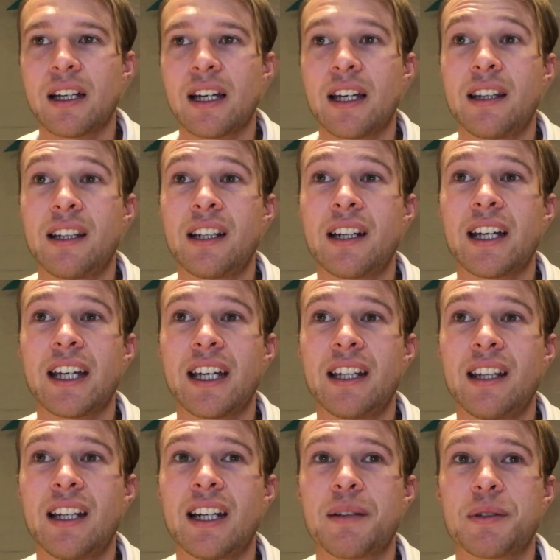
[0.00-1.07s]
And then I
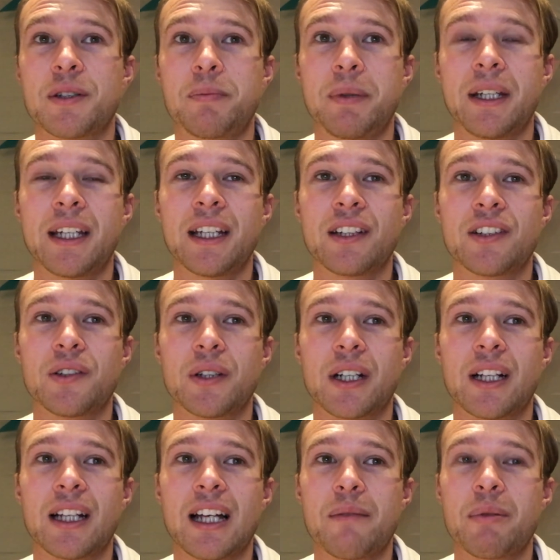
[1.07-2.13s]
ended up speaking to a
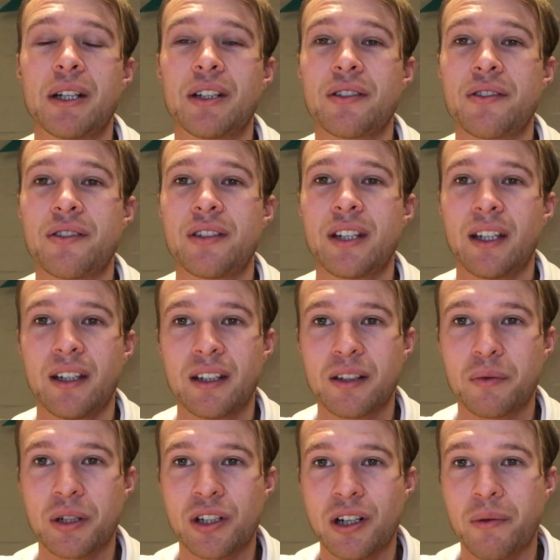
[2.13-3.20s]
club in New
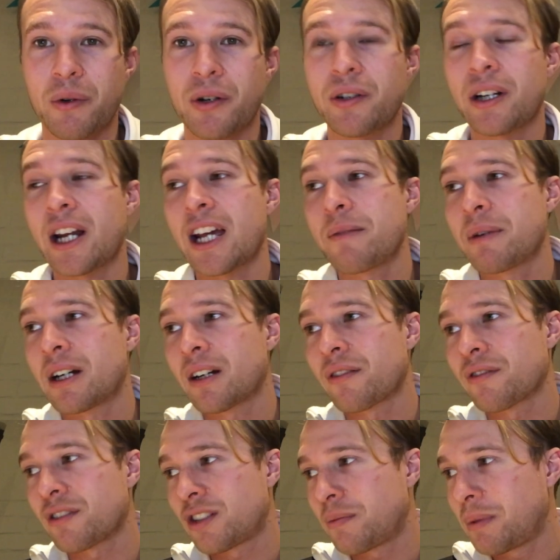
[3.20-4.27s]
Zealand, which I won't name out
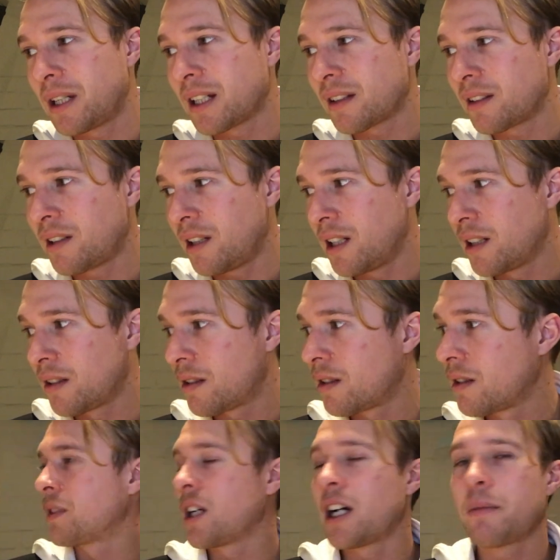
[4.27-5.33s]
of respect. And
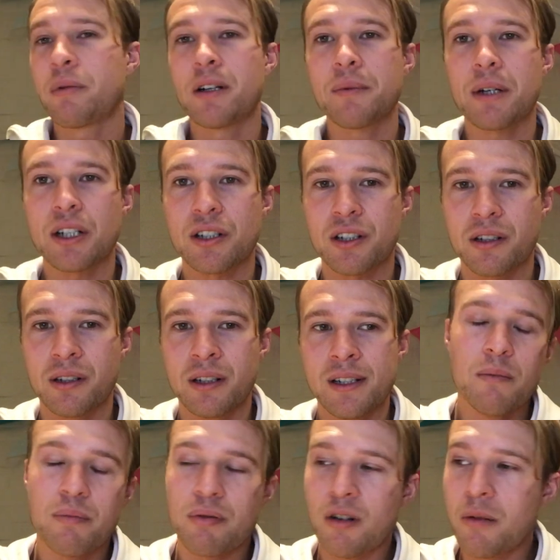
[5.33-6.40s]
I pretty much
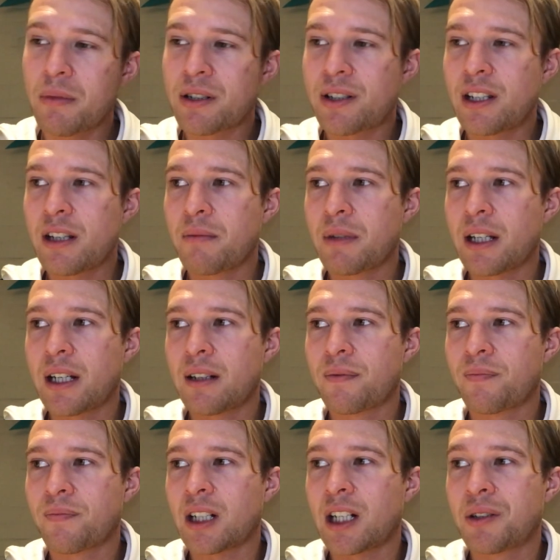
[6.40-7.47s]
promised them
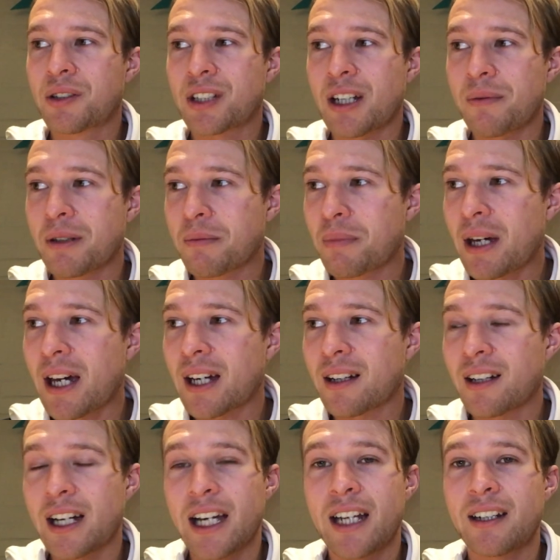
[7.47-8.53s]
that I was coming
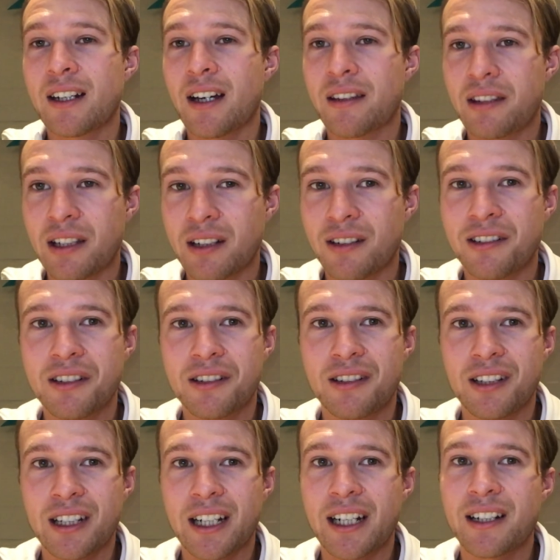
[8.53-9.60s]
back. I had nothing,
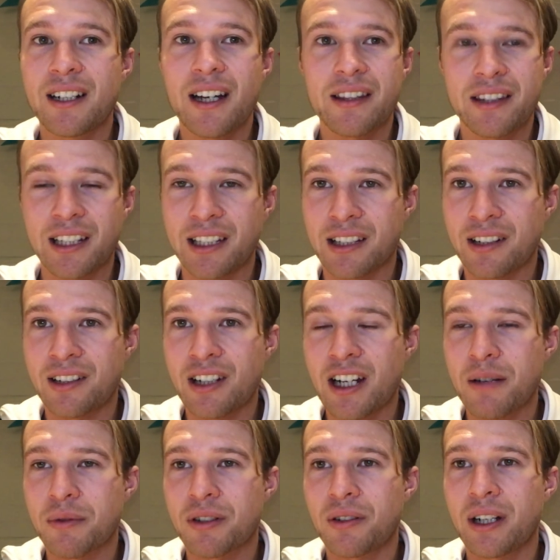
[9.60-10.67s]
honestly, I had nothing at the
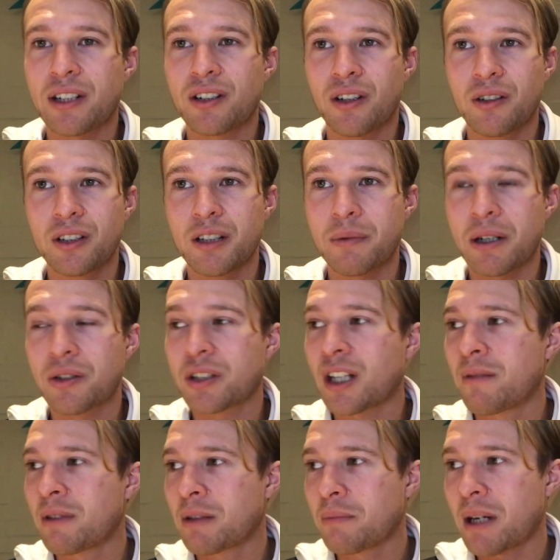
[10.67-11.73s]
time. So I told them I was
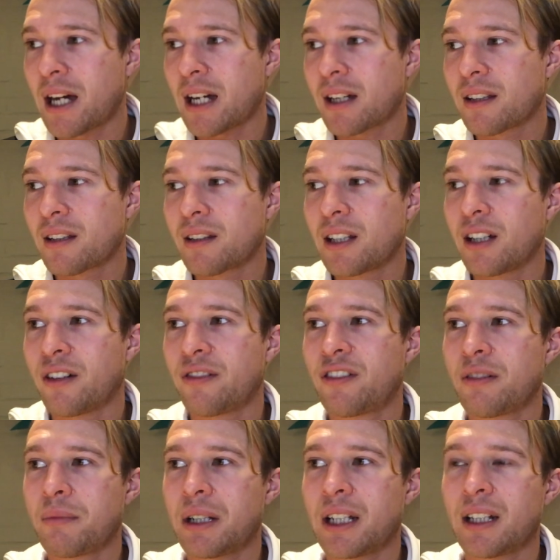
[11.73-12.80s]
coming back. They
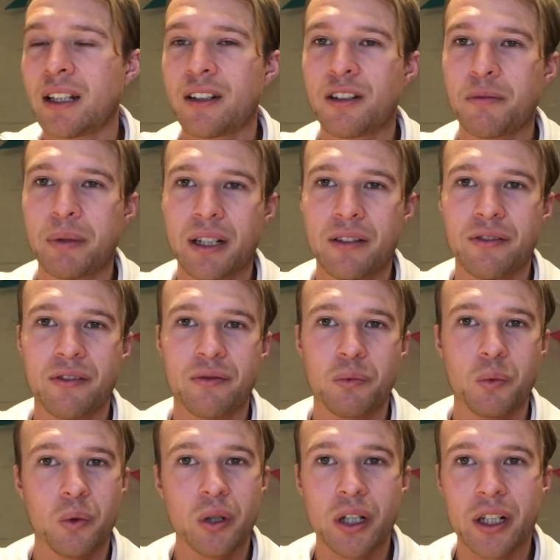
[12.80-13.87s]
offered me a little bit of
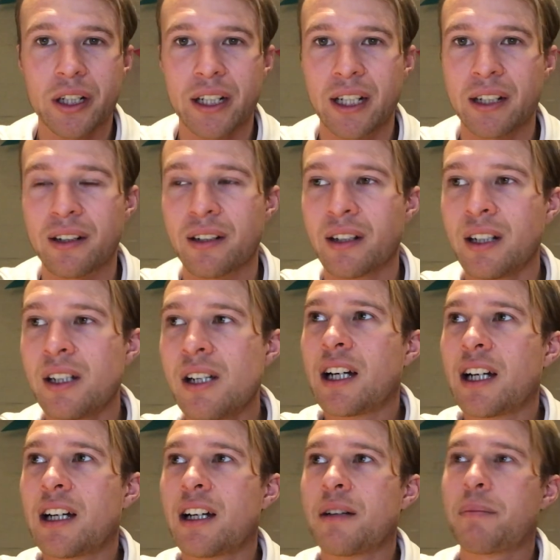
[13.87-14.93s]
work and
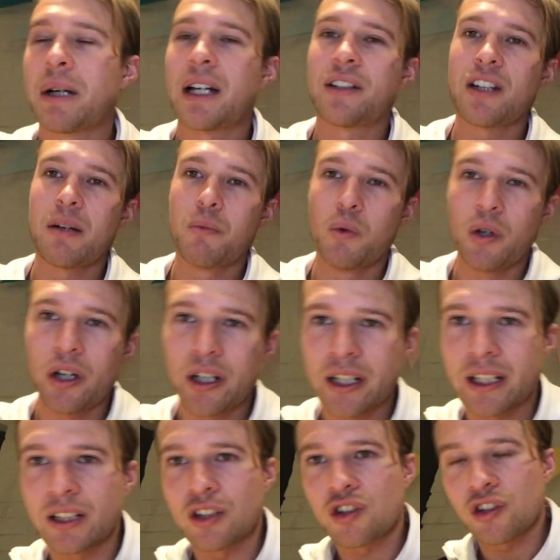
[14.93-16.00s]
part-time
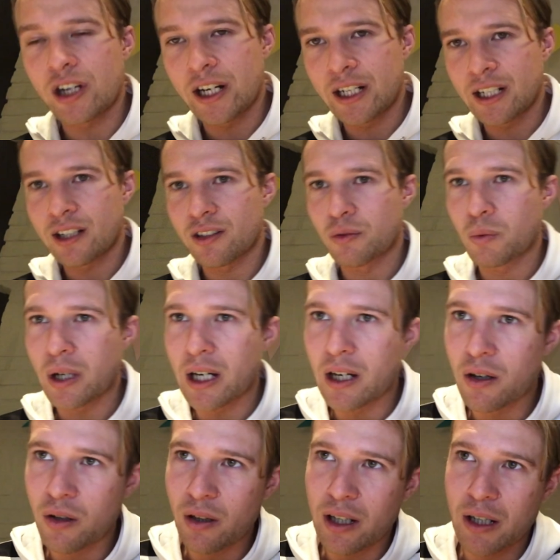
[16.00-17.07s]
work in the training as
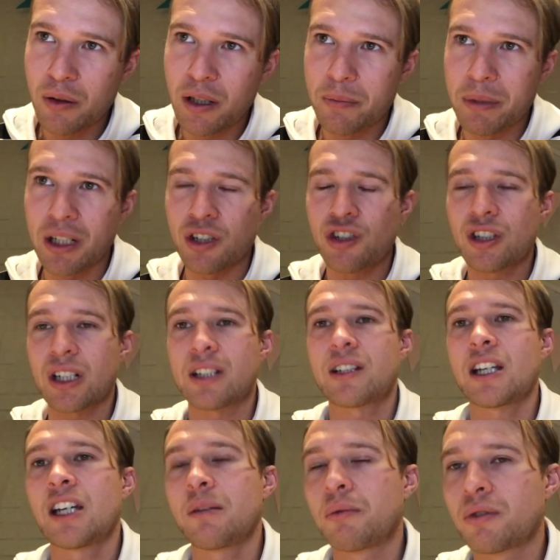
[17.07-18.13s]
well. I would have been
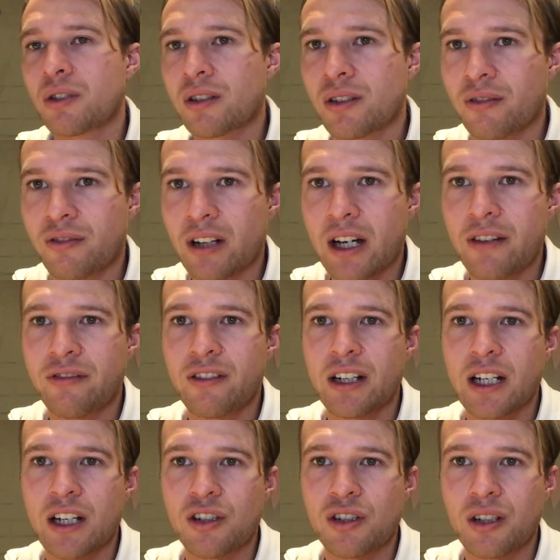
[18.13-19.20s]
just able to survive
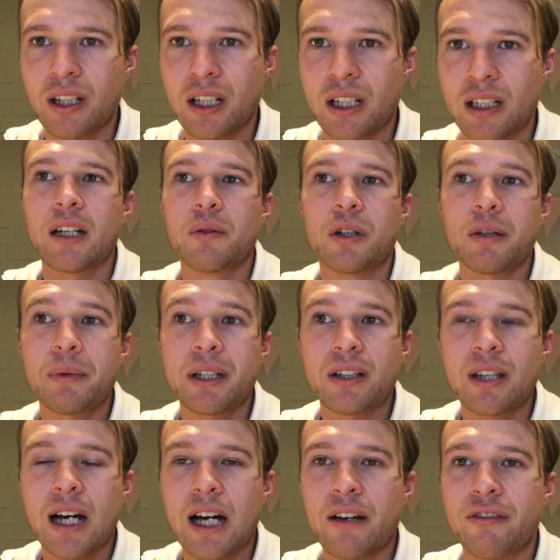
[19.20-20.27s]
financially. It would have been
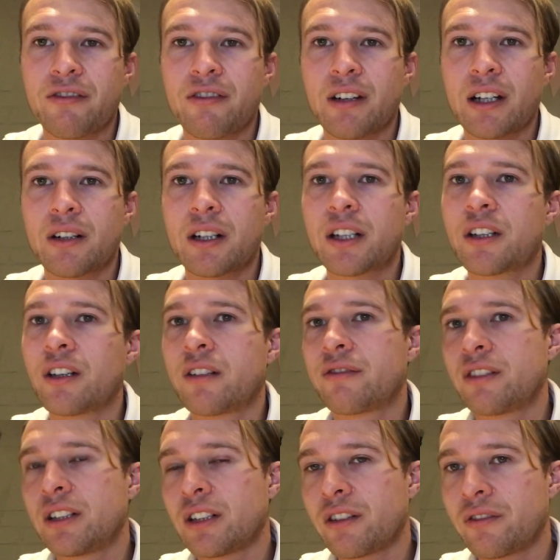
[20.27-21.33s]
tough. I got a
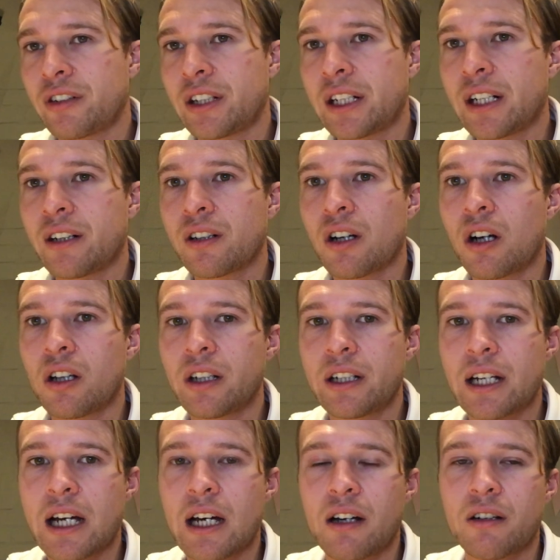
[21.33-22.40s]
girlfriend over in here in
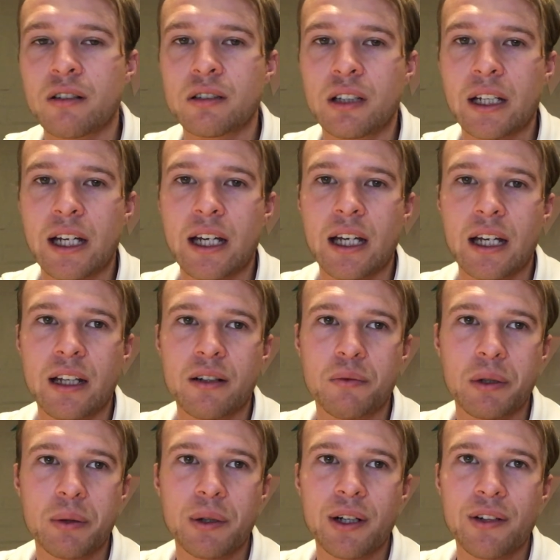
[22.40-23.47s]
Holland now, and
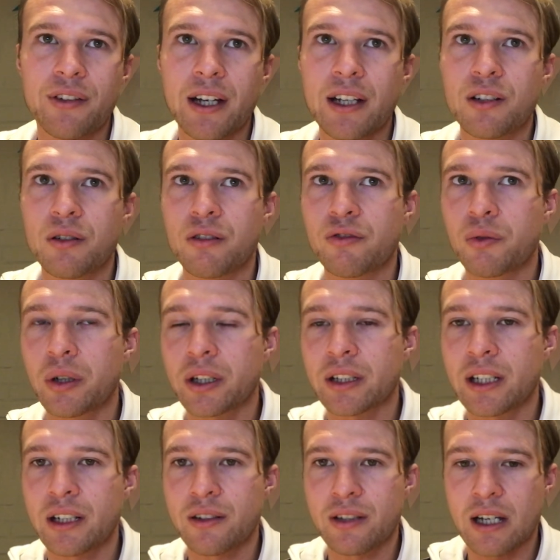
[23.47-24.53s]
we would have had to have worked
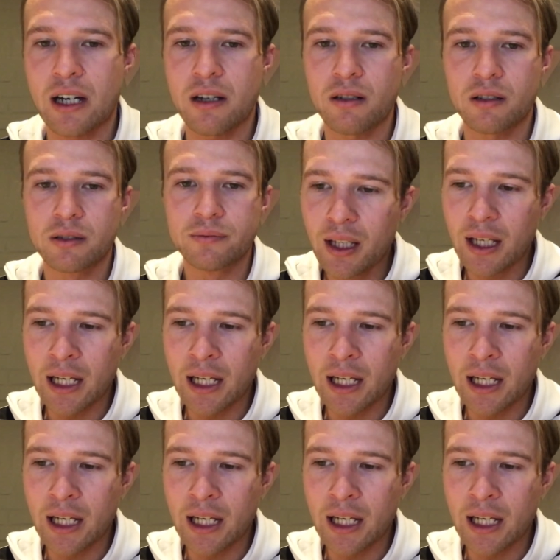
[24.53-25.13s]
things out.